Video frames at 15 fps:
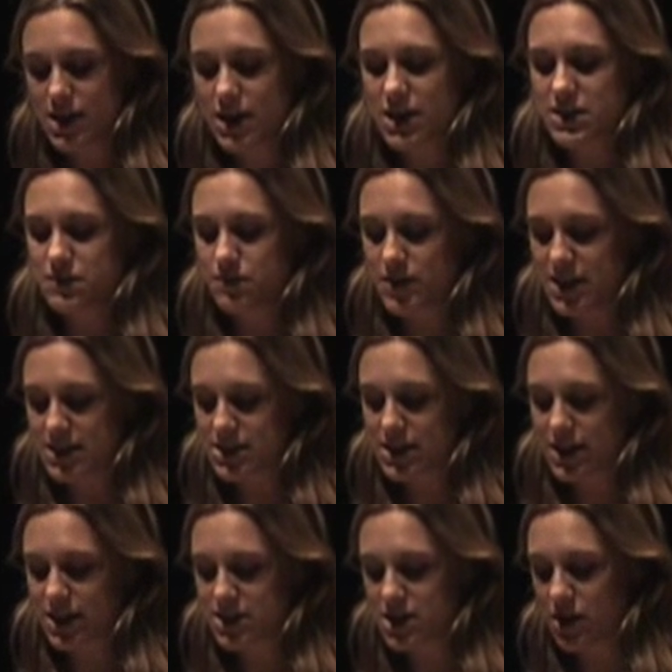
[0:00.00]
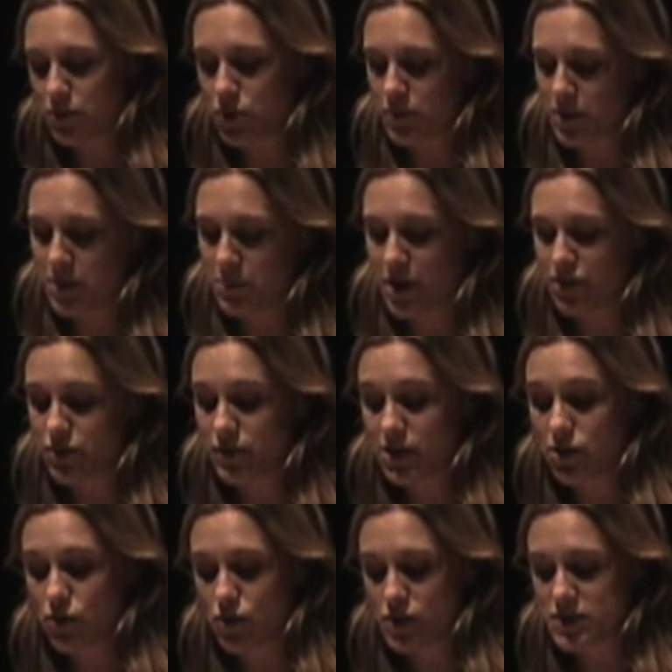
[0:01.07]
his feet kicked up on my
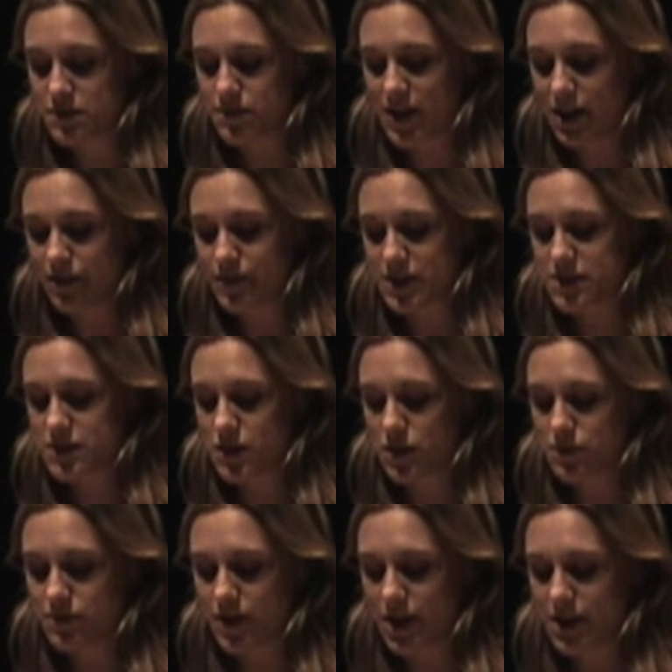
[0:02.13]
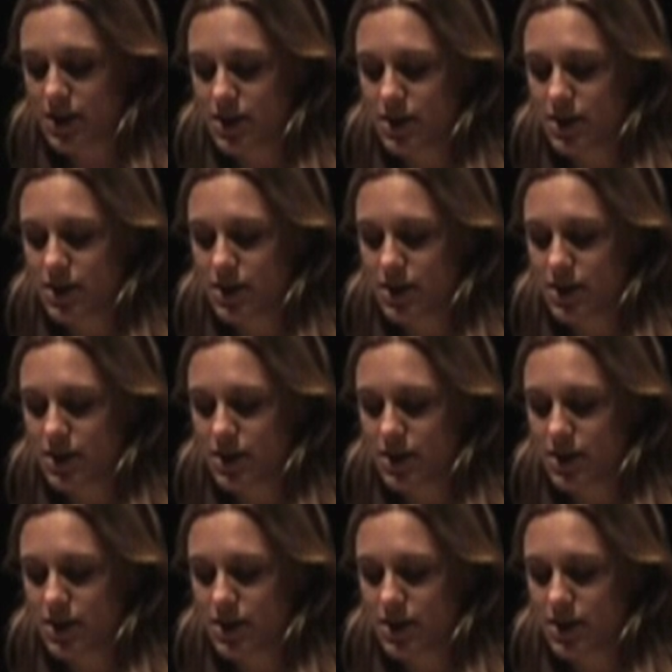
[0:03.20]
mother-in-law's velvet sofa.